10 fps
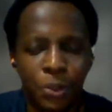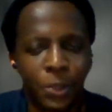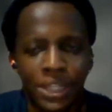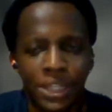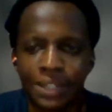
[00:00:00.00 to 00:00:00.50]

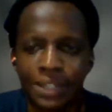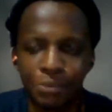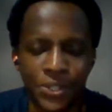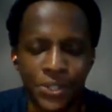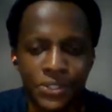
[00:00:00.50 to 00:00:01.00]
quick
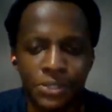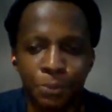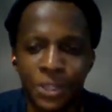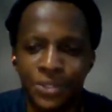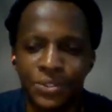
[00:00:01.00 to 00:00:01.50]
results.
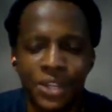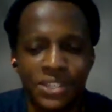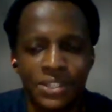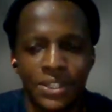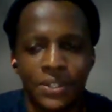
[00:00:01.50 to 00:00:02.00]
We
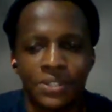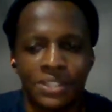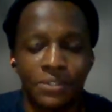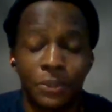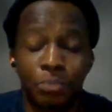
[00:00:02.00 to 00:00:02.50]
tested it on
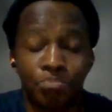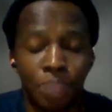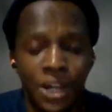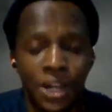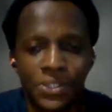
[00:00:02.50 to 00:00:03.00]
several
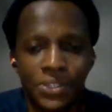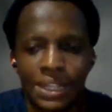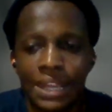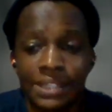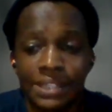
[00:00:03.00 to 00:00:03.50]
models that,
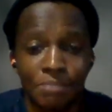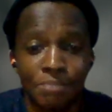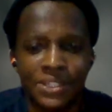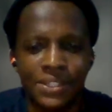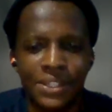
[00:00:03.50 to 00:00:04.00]
as I
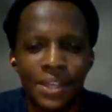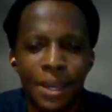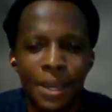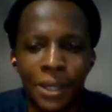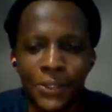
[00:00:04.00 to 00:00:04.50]
mentioned,
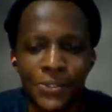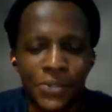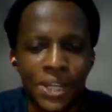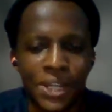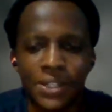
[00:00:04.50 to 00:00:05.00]
models
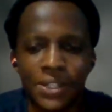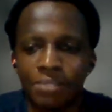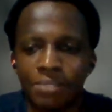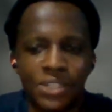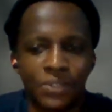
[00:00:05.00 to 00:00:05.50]
trained
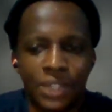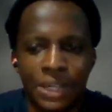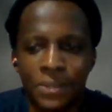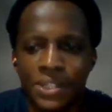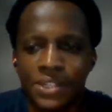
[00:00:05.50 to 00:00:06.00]
on several
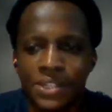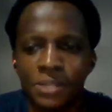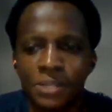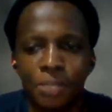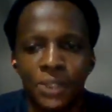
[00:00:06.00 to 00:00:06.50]
languages,
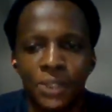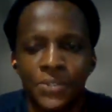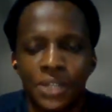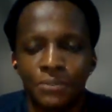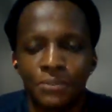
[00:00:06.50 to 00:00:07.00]
models
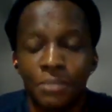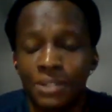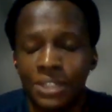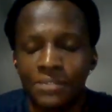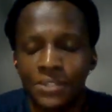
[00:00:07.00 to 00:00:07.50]
trained from
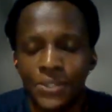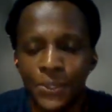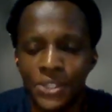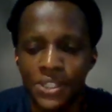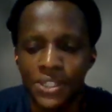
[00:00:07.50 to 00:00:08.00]
different
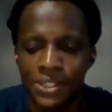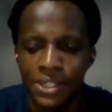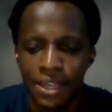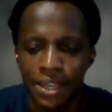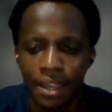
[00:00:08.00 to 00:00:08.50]
sources.
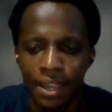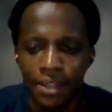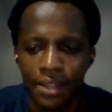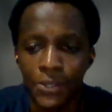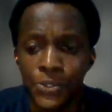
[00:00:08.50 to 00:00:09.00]

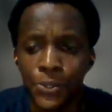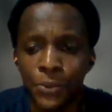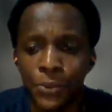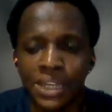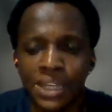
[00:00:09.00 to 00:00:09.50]
And also
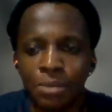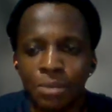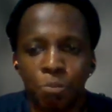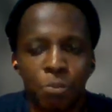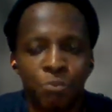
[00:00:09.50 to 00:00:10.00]
we
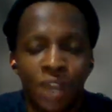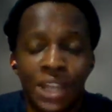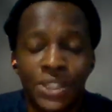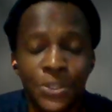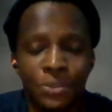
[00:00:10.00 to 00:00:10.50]

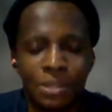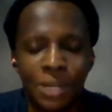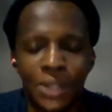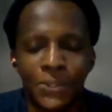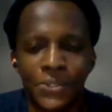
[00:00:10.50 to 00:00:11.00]
fine-tuned the
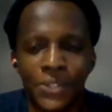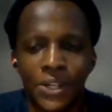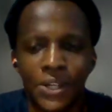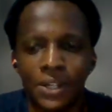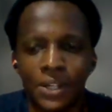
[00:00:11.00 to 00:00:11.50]
models
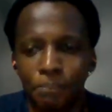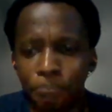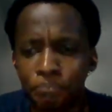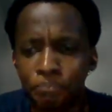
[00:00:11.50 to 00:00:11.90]
on